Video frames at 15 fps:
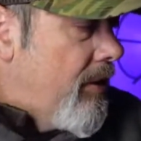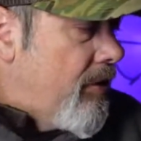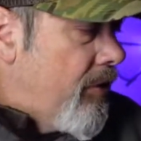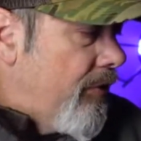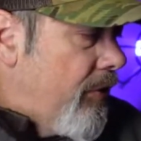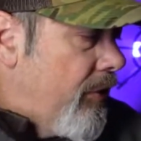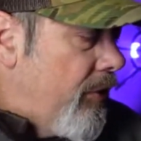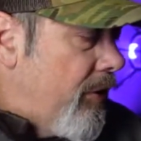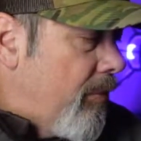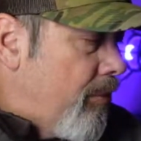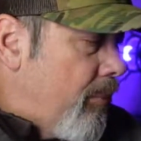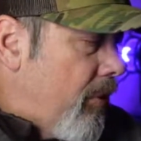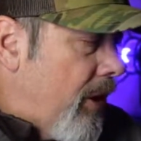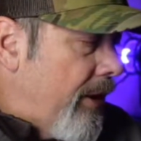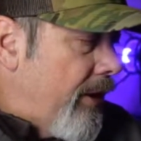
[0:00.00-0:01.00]
So if you're
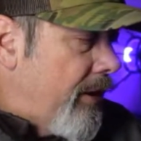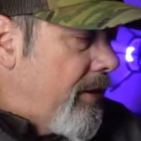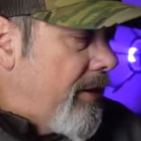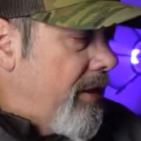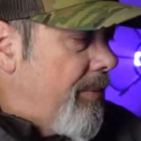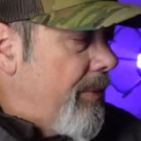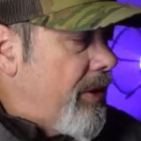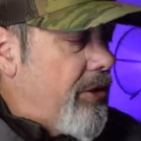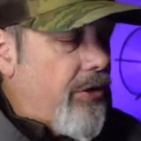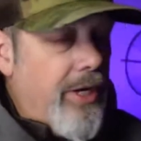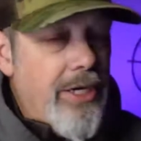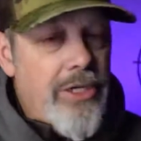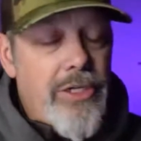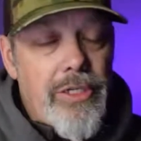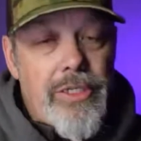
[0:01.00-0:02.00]
doing product
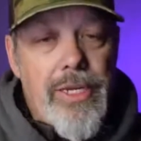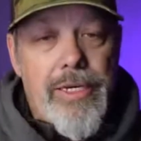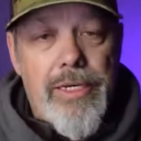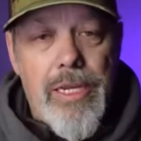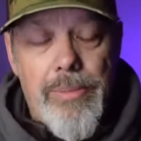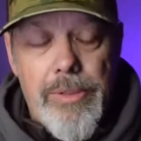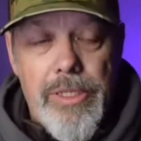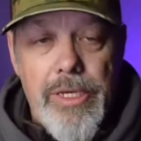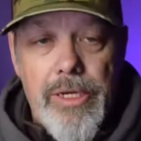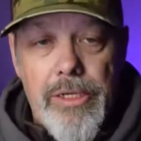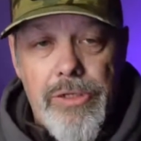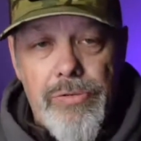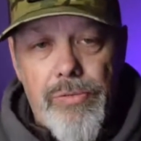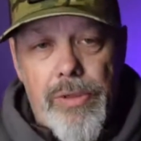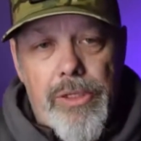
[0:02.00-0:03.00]
demonstrations, that type of
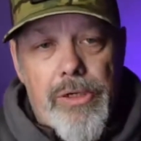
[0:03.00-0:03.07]
thing, it's